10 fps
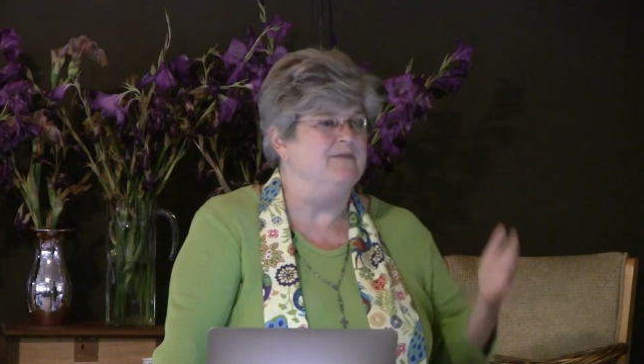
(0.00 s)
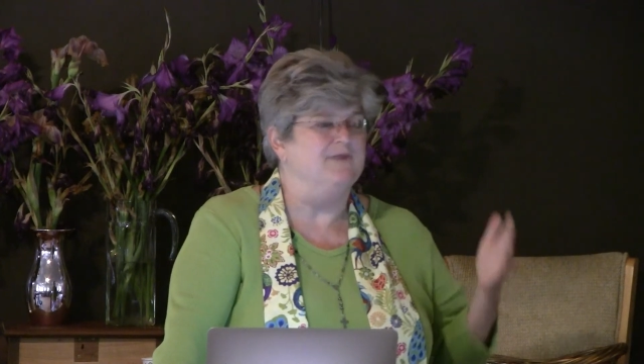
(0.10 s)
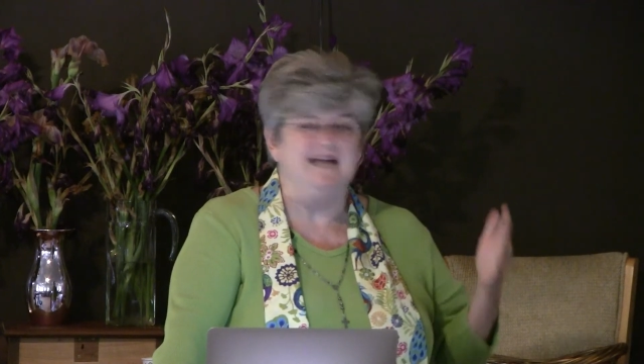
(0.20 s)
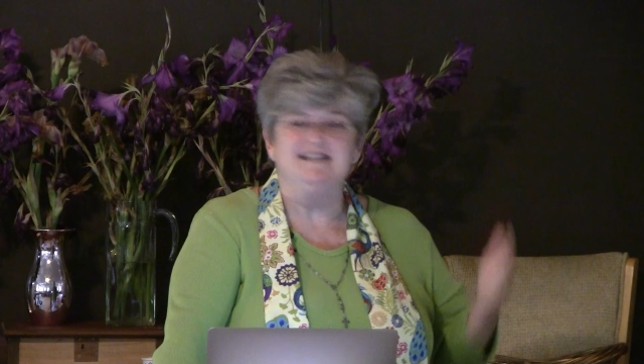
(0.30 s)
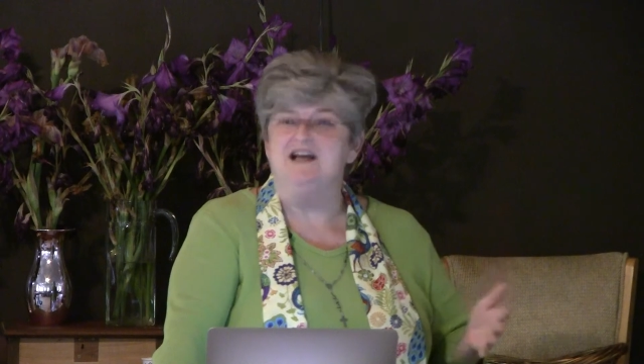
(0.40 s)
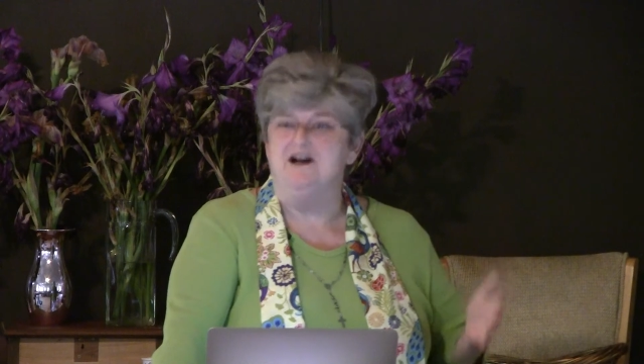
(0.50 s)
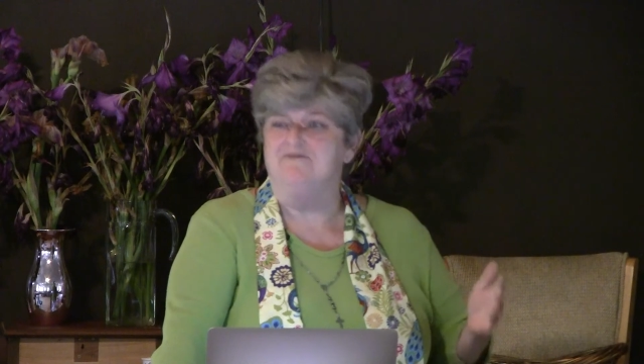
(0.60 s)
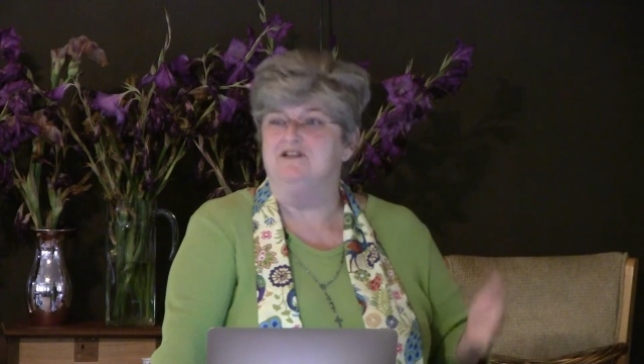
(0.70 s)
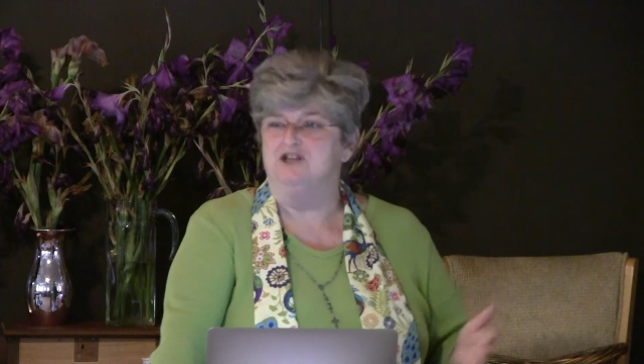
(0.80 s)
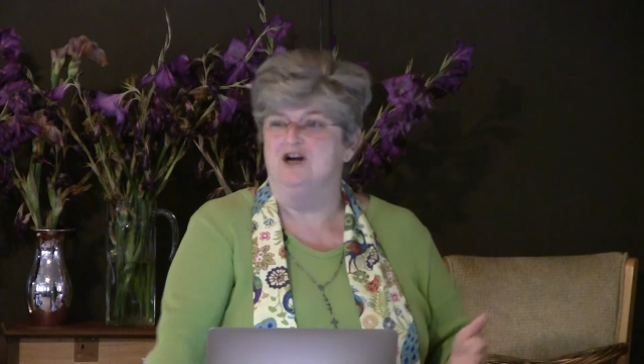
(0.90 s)
when I say
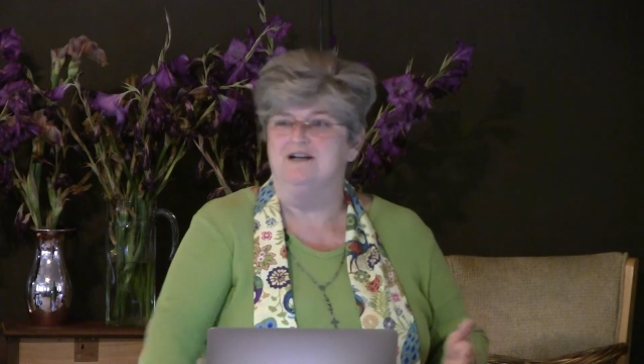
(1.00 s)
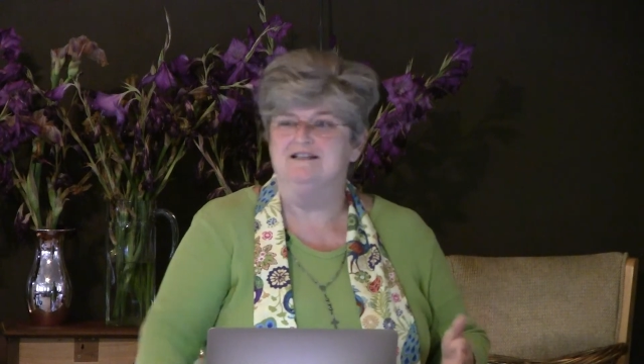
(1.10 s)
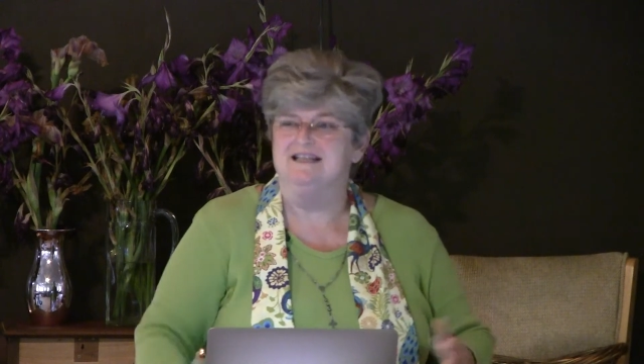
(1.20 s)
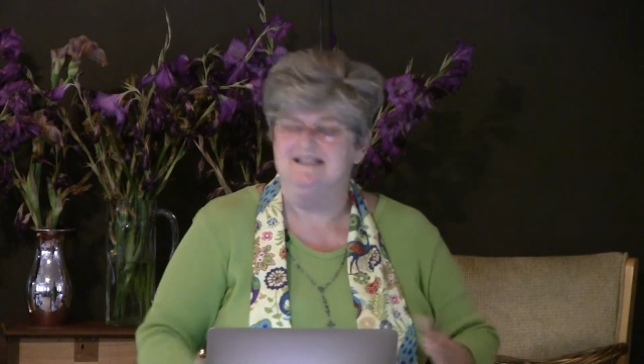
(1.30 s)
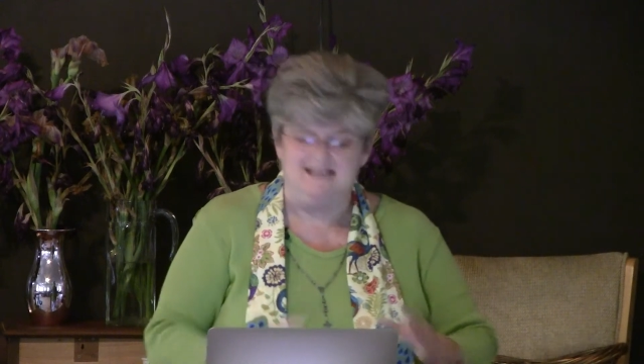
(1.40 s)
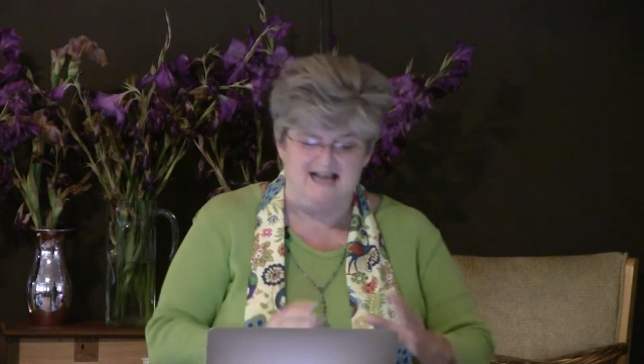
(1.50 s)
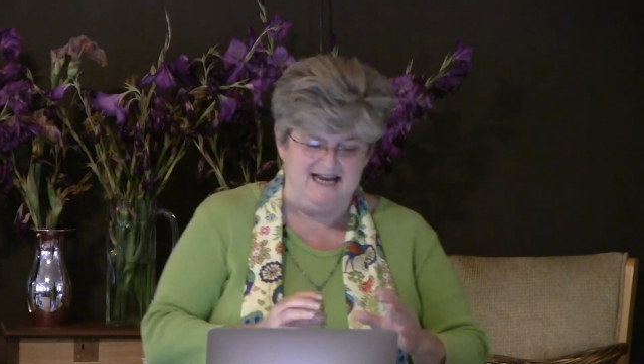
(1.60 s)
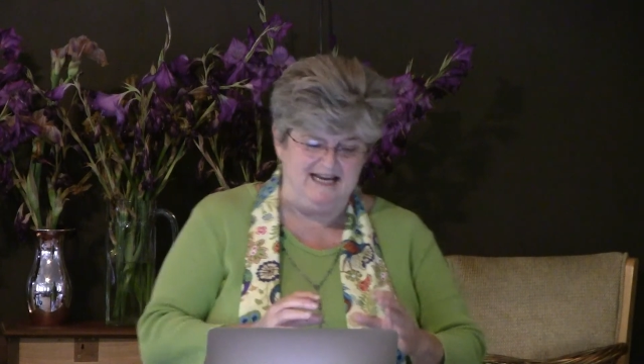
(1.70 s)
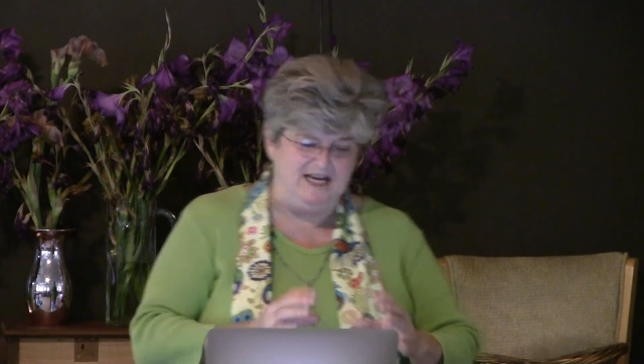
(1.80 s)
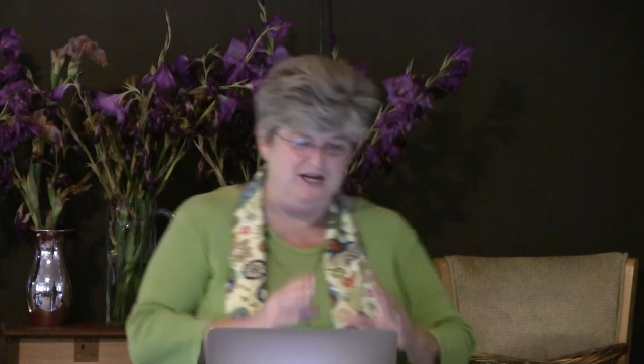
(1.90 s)
off the charts, it's
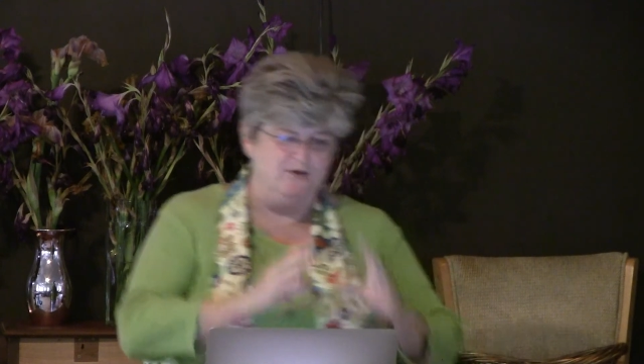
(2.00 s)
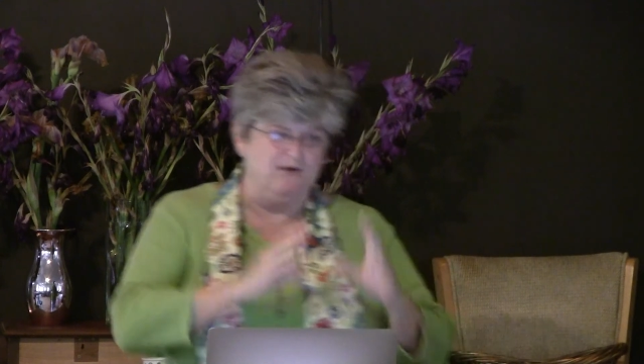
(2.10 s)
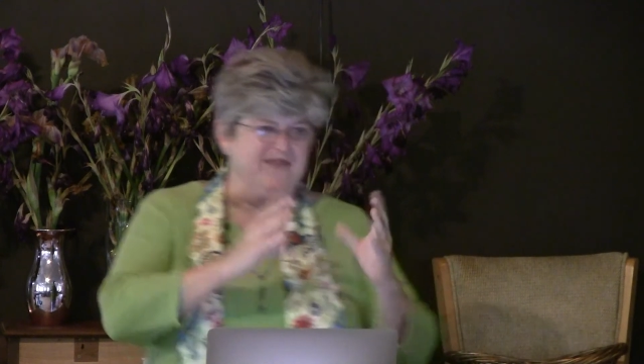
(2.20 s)
like, you know, I